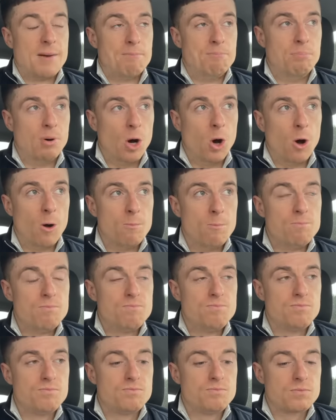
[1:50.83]
But
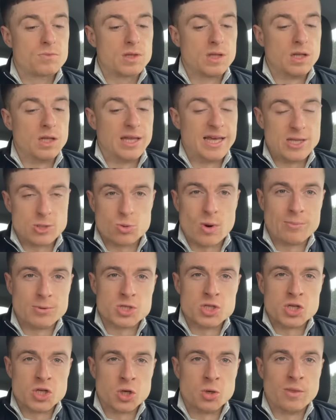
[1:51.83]
Leeds were able
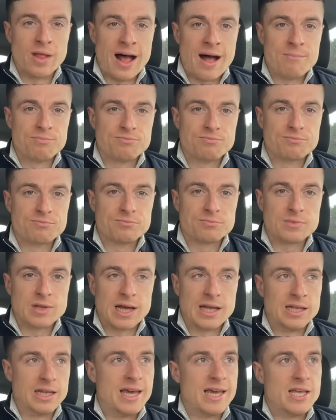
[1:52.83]
to do that.
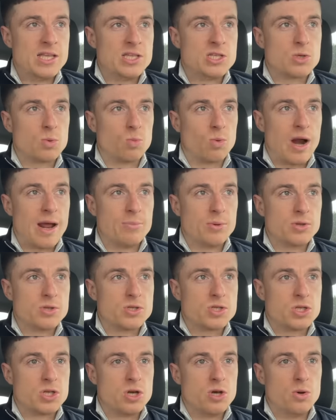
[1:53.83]
And Leeds were able
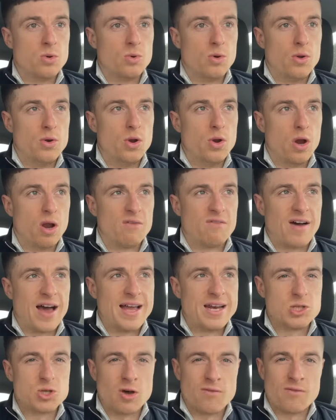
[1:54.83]
to nullify
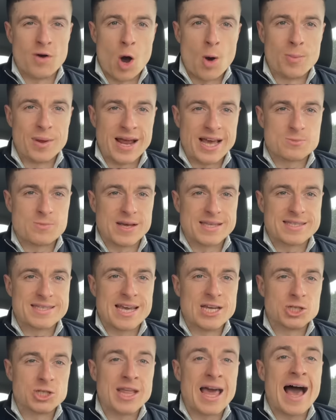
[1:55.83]
any sort of hope and
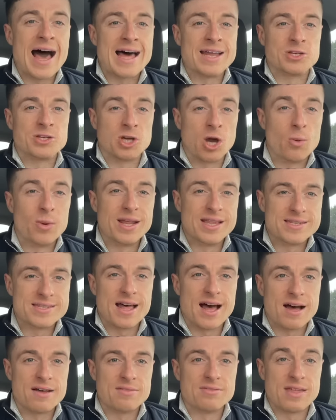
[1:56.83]
expectation they had going into
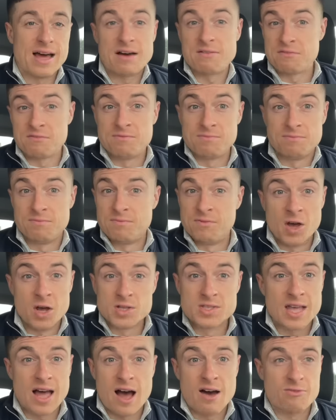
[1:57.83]
that, that
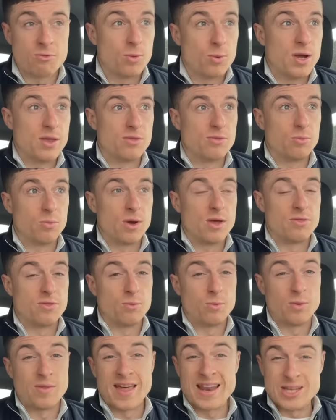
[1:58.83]
first half with, with,
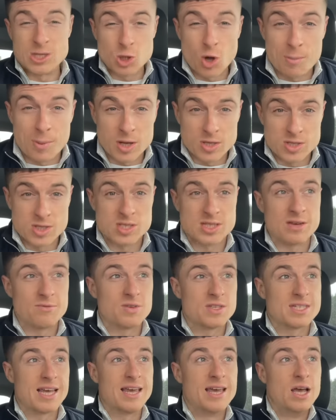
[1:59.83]
with any sort of
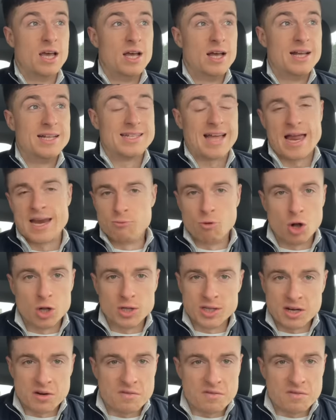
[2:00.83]
positivity. Danny Röhl did a